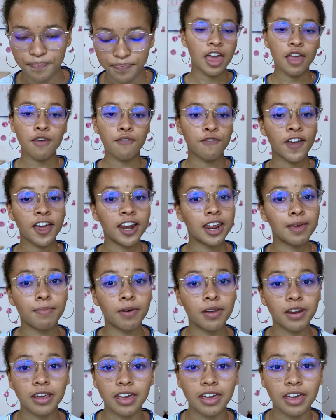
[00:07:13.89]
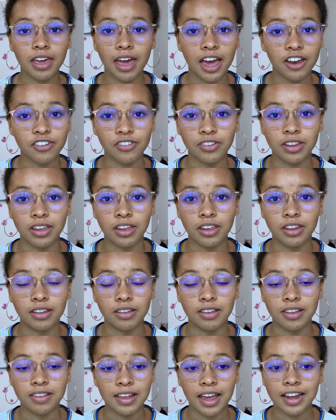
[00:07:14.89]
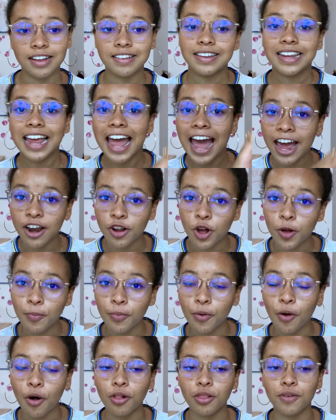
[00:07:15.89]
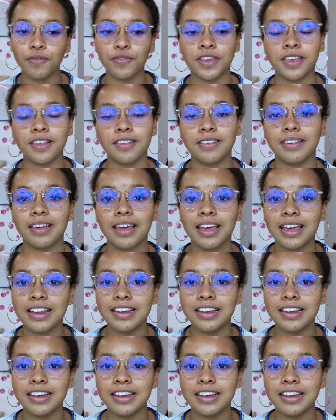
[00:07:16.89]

If anybody actually decides to add up all of these